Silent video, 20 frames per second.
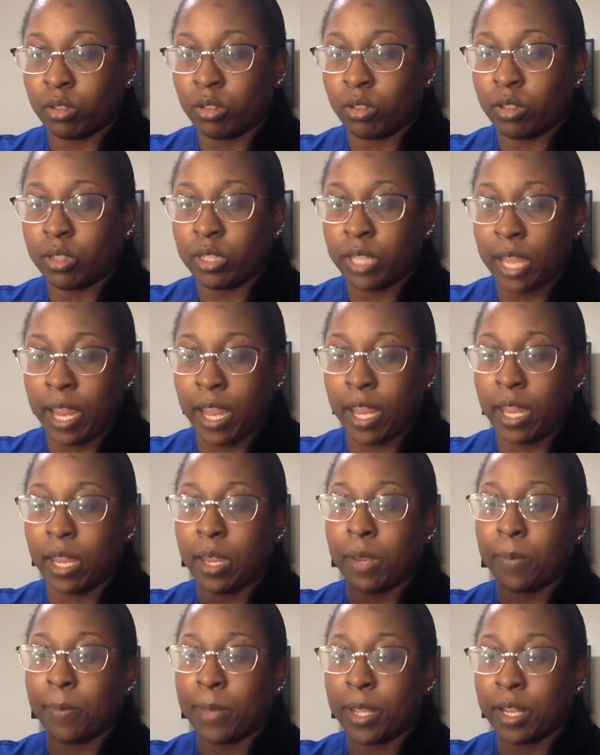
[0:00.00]

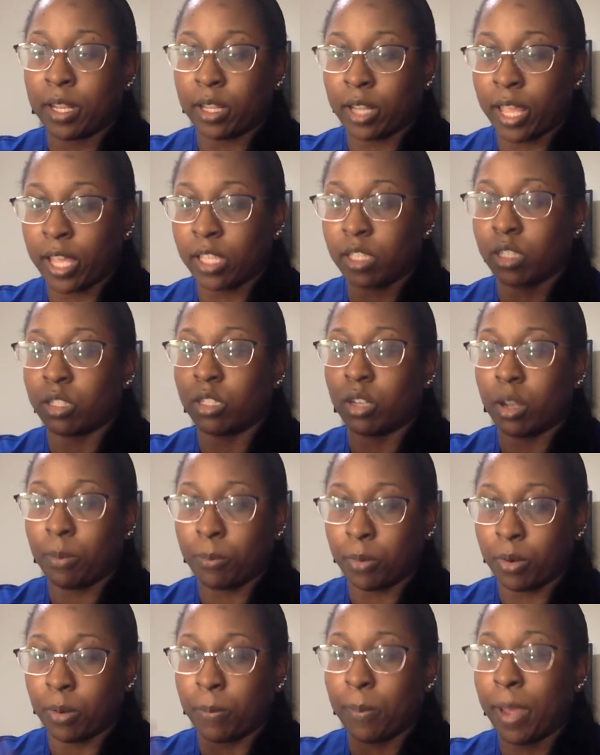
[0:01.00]
name and license
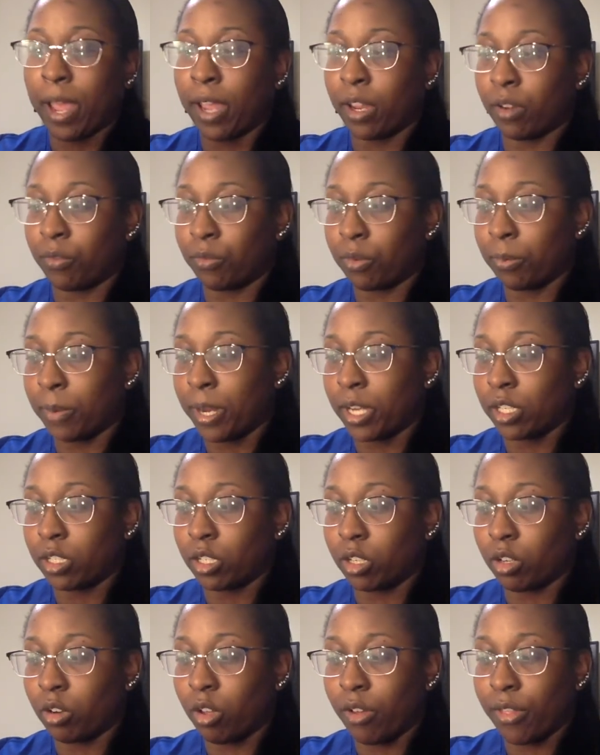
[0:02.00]
number and my
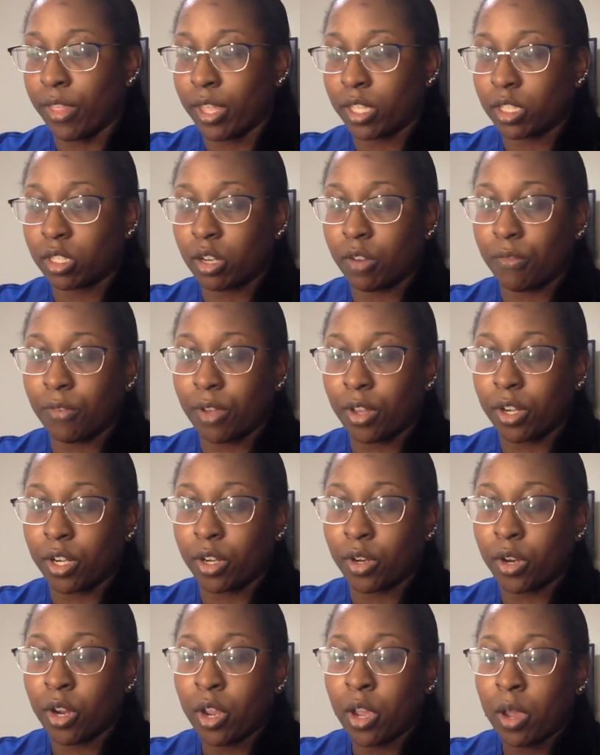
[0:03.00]
information and all that stuff on
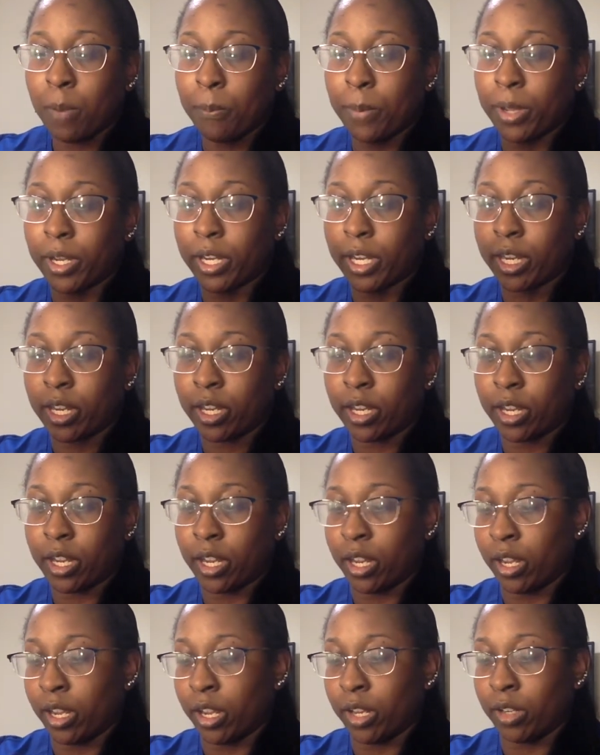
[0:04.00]
there. But
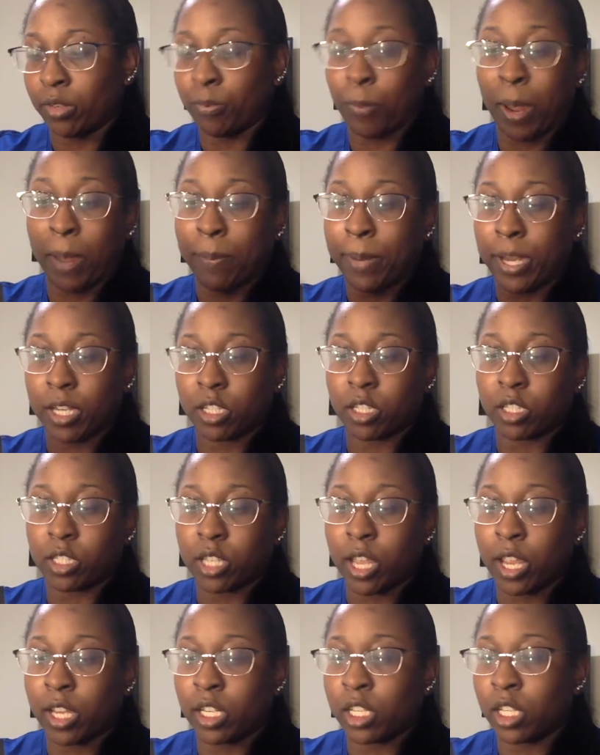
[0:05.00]
and my patient's
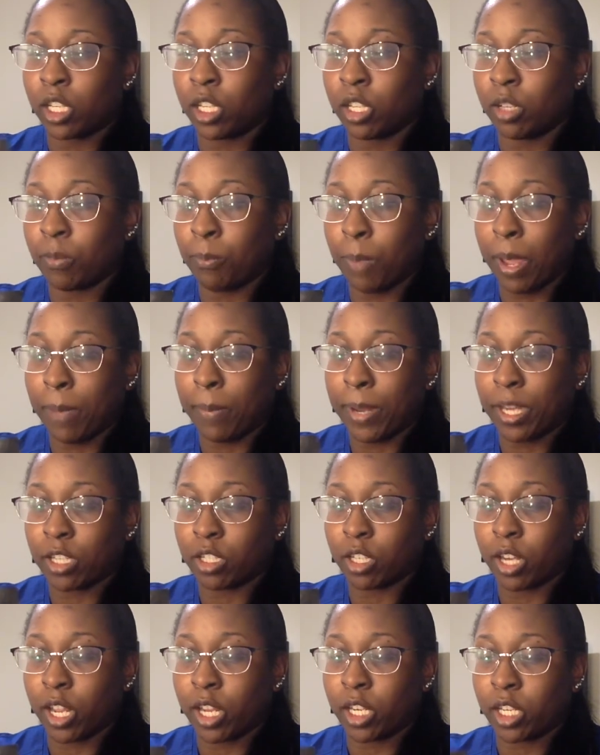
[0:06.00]
ID, my
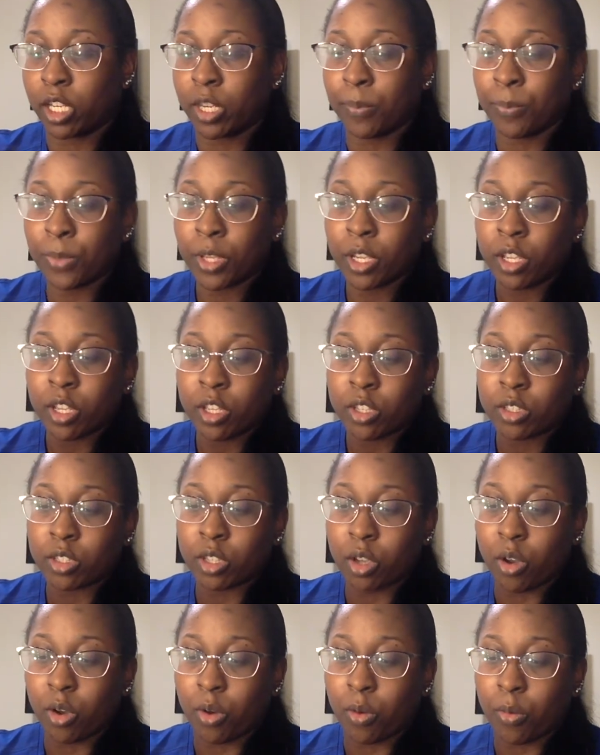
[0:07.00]
patient ID.
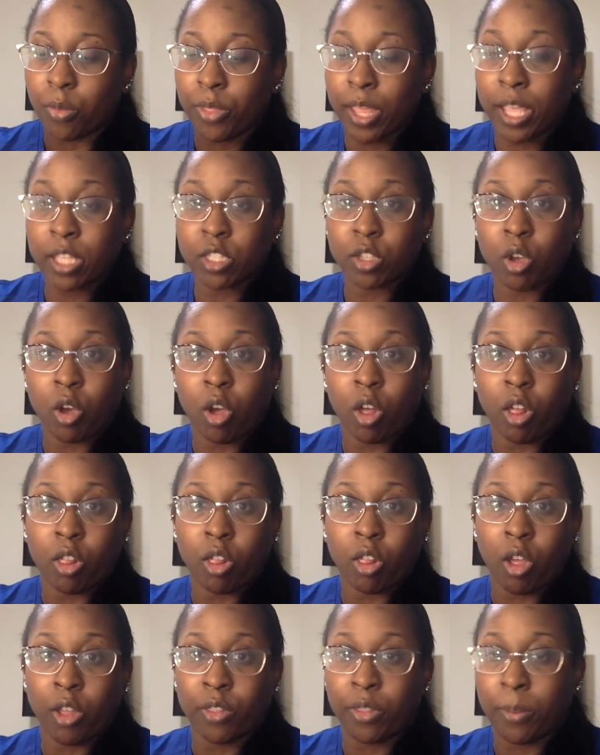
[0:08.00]
So that's all
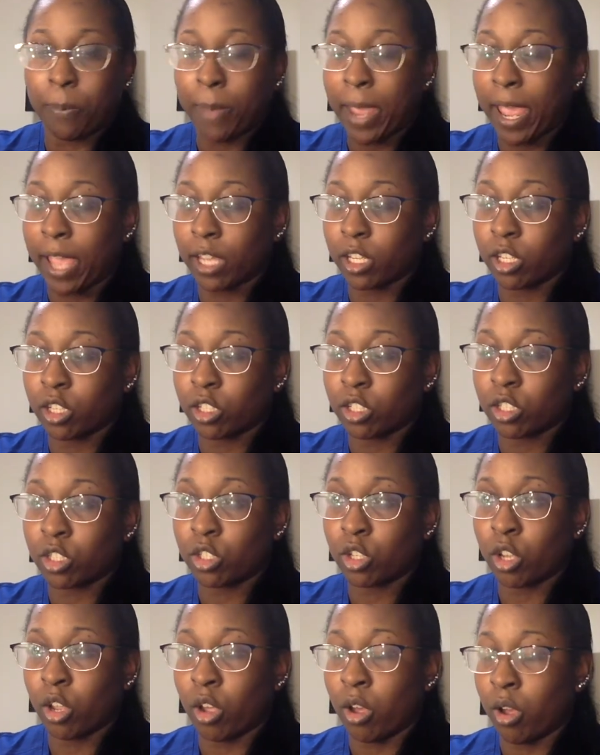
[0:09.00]
on the package,
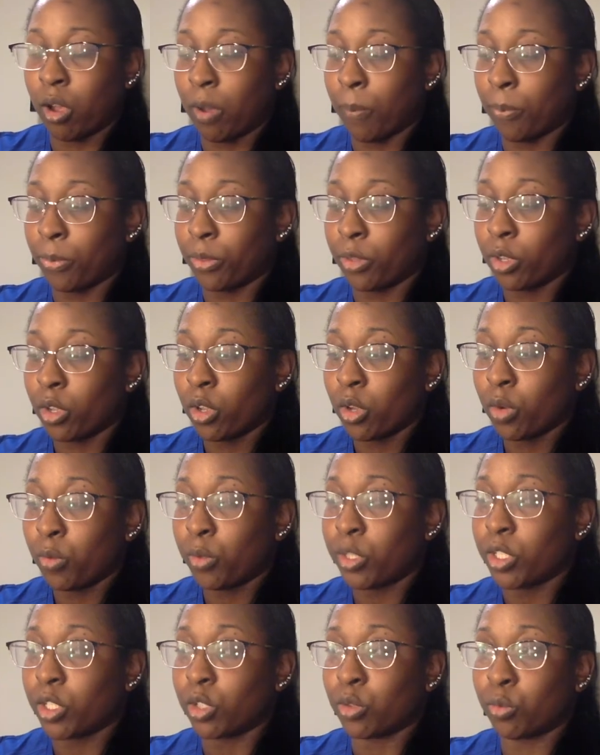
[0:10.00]

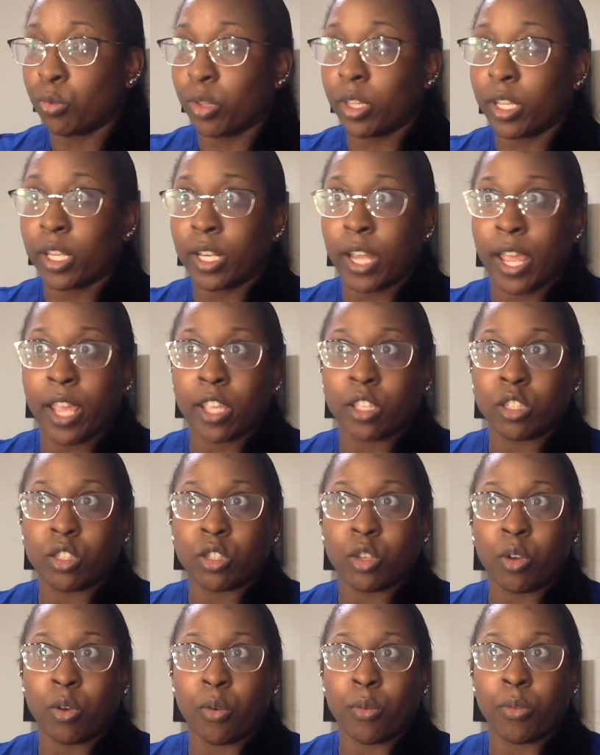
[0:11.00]
which is really nice,
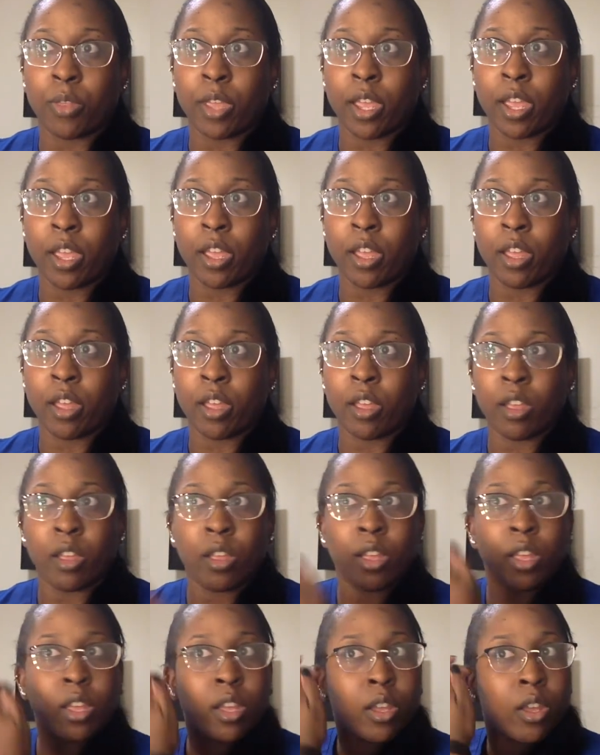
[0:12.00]
so that
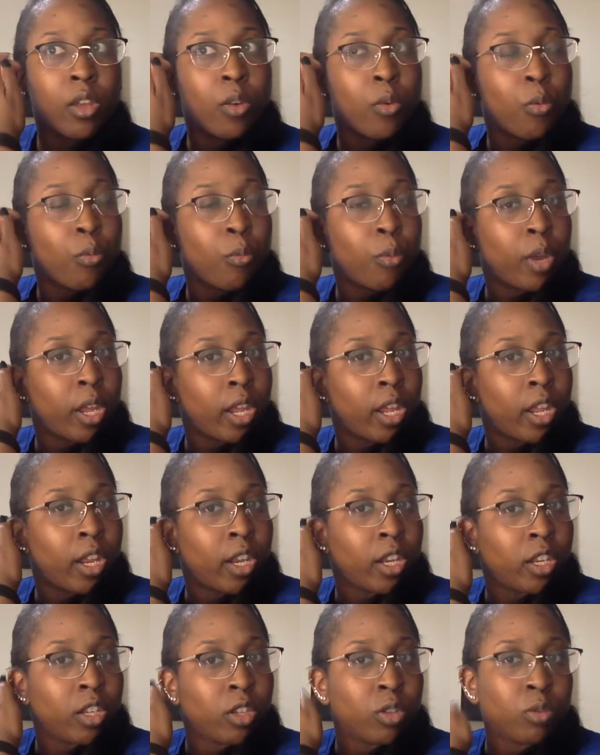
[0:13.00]

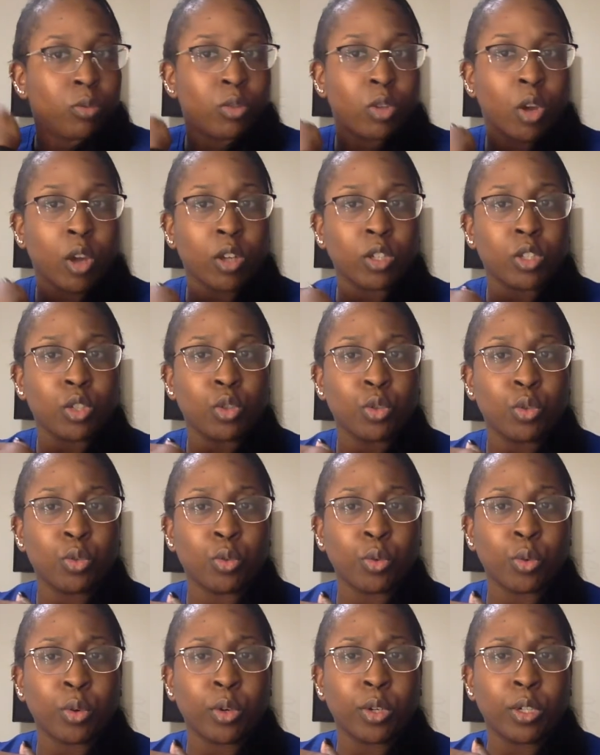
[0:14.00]
when you talk to
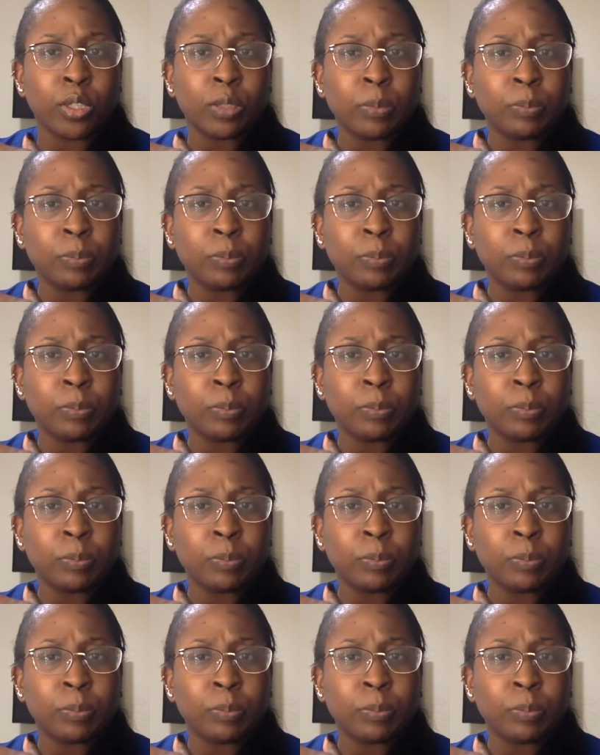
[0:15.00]
your